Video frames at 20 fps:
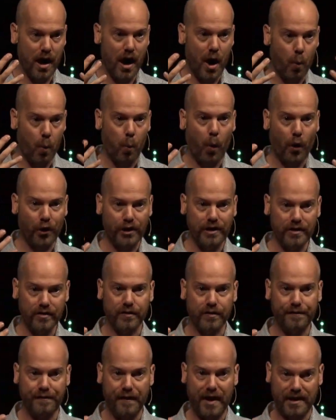a
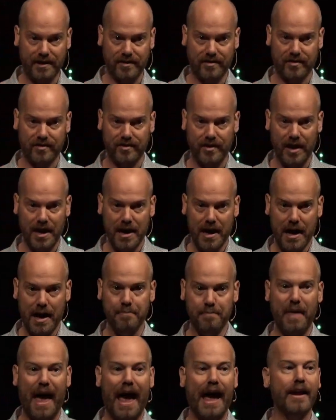warrior's face.
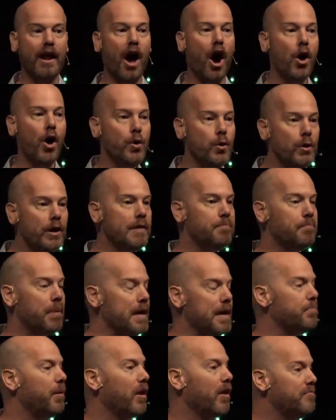And only
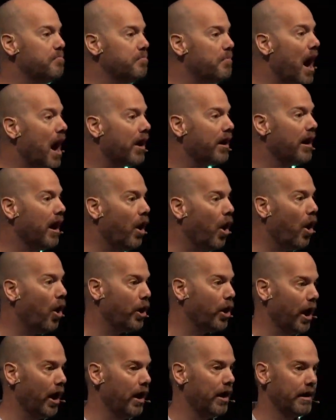people of mana,
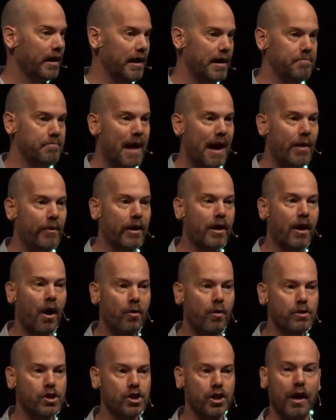honor, in Maori
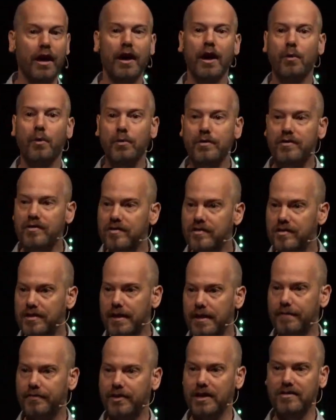culture
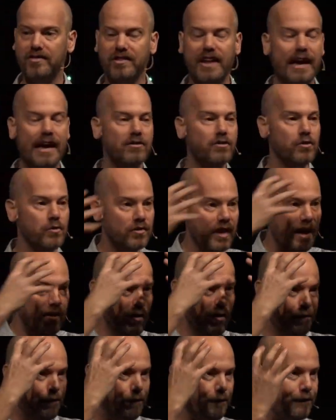receive these tattoos.
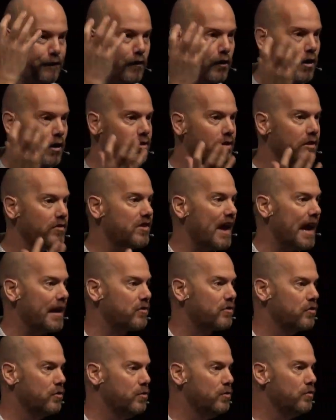And the fuller the
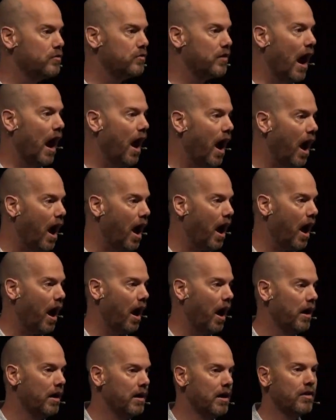tattoos
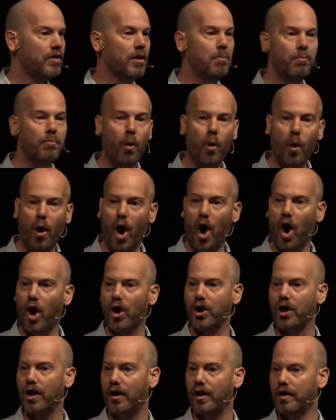are, the more
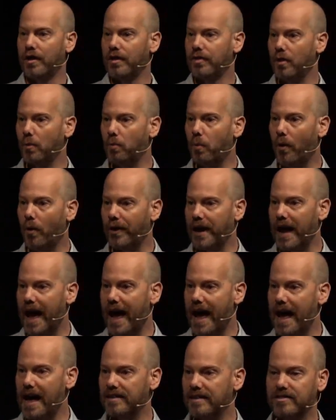honor the warrior
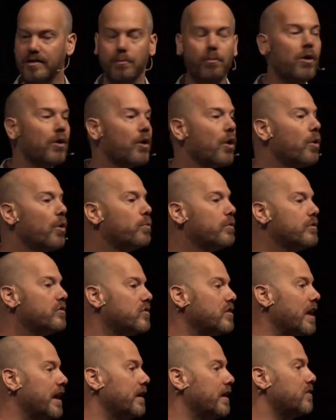has. And what God was
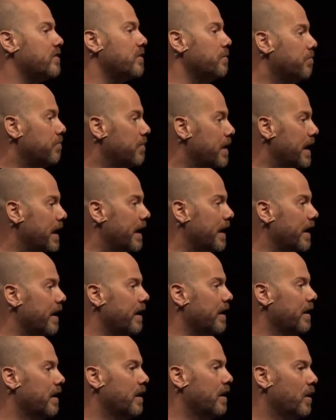saying to me
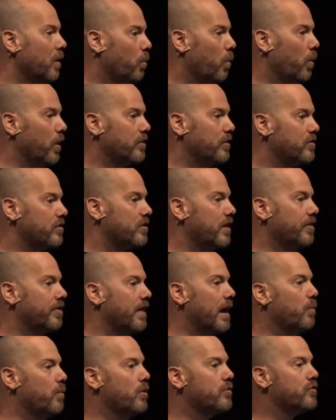was that
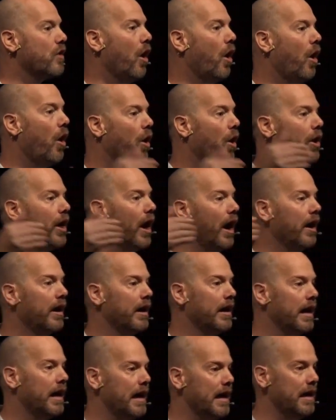there was honor
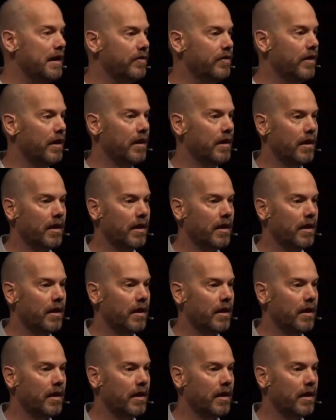in